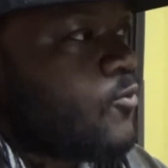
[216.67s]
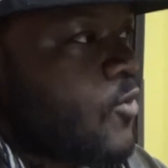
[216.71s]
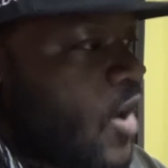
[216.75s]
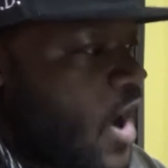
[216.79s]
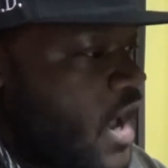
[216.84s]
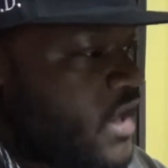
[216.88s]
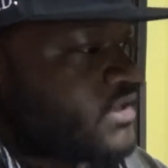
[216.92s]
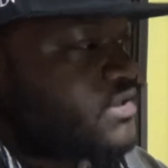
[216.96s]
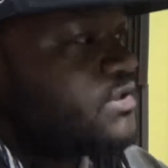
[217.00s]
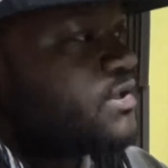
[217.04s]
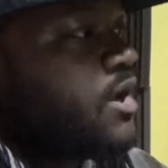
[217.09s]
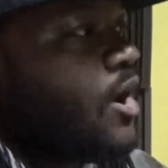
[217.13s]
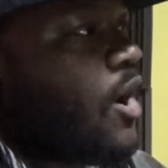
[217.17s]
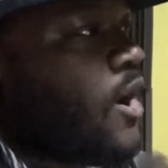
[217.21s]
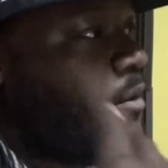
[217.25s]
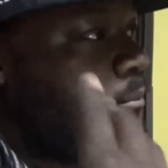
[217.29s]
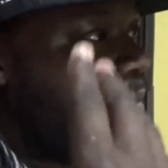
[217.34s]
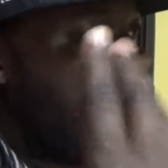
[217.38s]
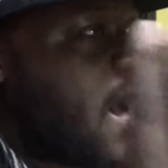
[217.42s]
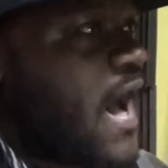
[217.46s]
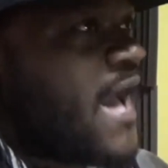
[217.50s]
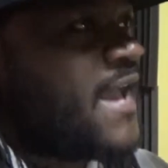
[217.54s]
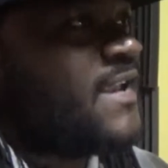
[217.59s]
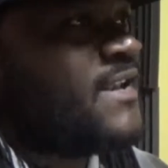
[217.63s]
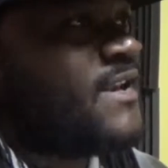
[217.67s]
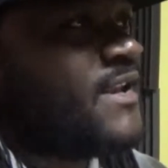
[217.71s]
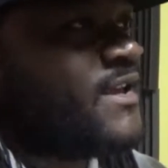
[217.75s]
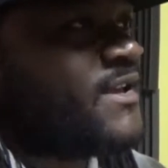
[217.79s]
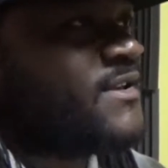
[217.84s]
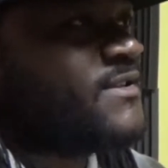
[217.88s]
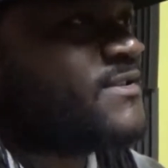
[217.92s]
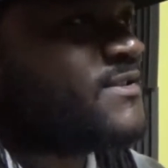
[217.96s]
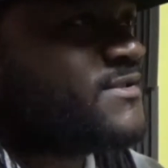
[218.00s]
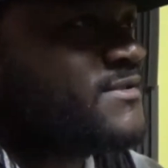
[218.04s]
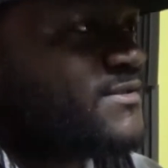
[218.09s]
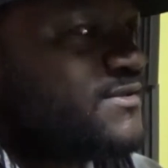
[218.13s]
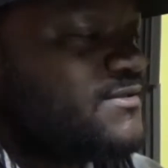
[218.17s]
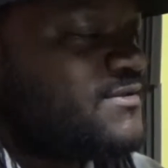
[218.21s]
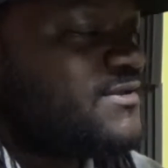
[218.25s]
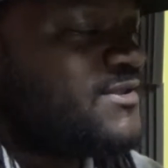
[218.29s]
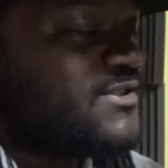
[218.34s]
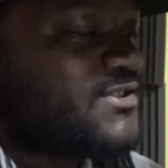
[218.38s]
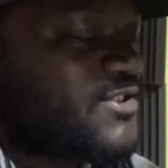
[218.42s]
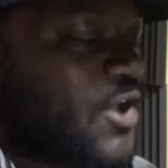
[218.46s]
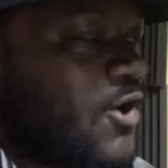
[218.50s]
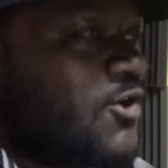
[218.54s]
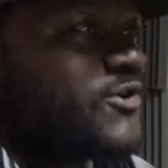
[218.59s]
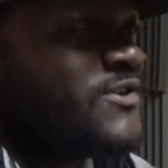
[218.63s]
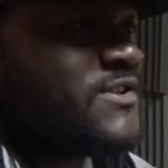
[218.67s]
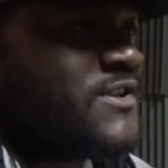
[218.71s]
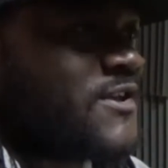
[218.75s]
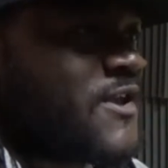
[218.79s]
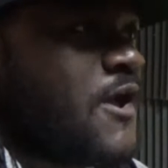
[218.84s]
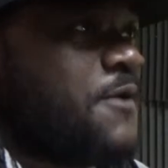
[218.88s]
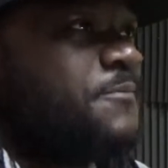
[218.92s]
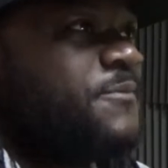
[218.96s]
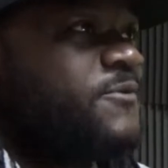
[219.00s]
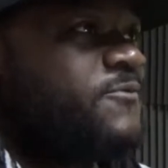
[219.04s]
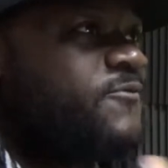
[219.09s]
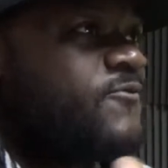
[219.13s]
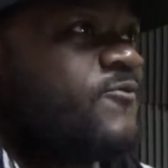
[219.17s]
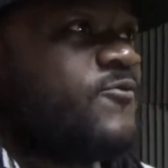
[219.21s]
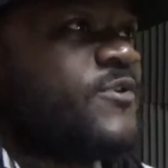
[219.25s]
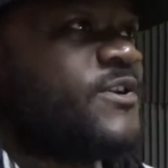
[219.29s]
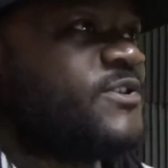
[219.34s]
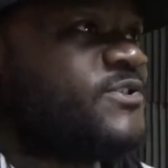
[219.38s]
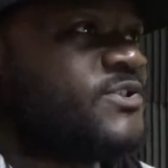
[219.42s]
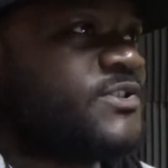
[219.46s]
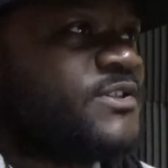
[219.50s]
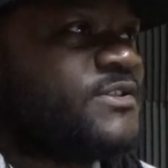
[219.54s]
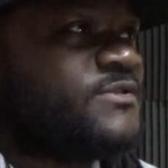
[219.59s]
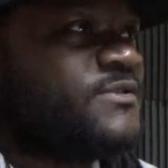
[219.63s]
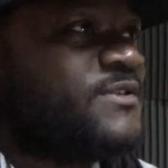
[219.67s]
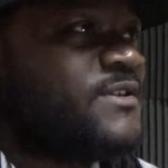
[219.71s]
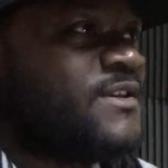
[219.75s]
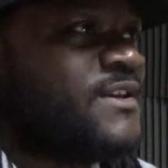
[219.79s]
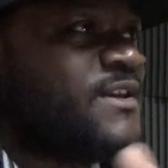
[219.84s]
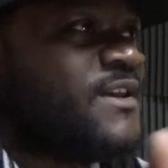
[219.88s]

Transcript: watch all my ideas start to come to fruition.